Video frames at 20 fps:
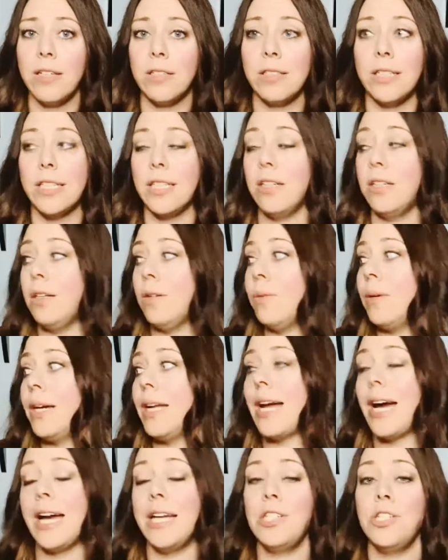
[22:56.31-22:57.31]
They're like, you know
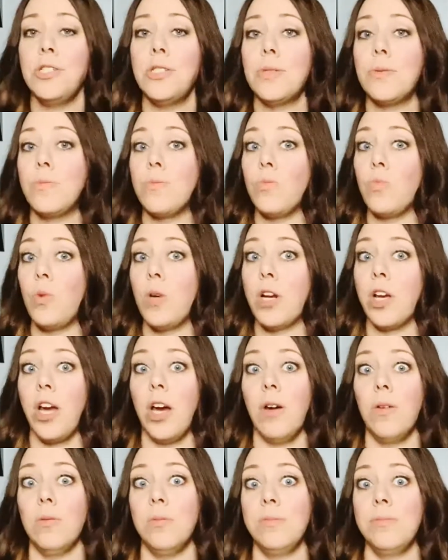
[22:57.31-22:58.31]
what? I just want to
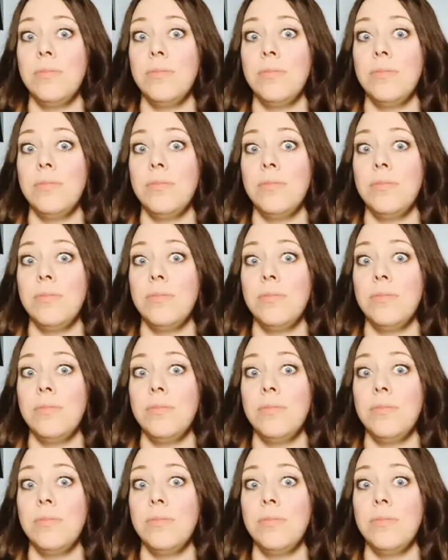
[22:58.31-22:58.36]
go.